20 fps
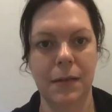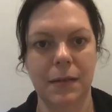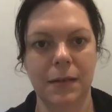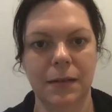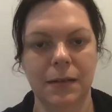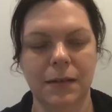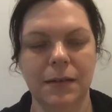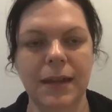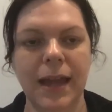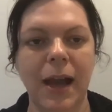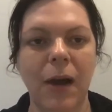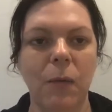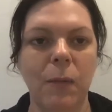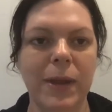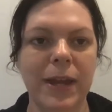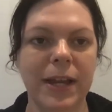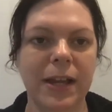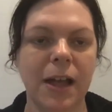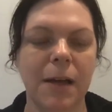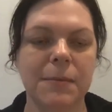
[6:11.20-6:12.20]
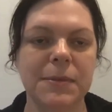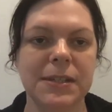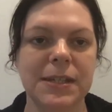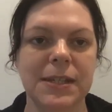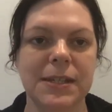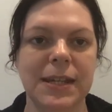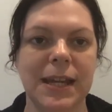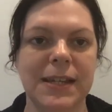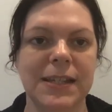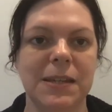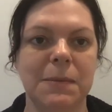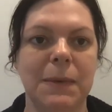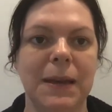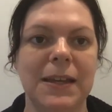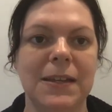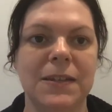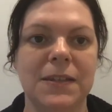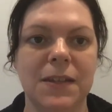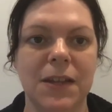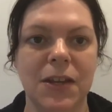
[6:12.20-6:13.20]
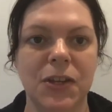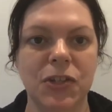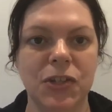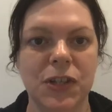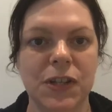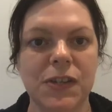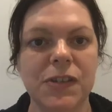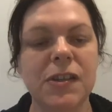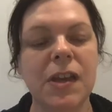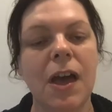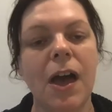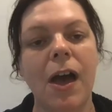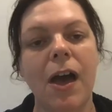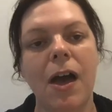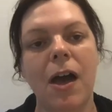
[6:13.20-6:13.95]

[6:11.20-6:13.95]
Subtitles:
Now, when it comes to database searches,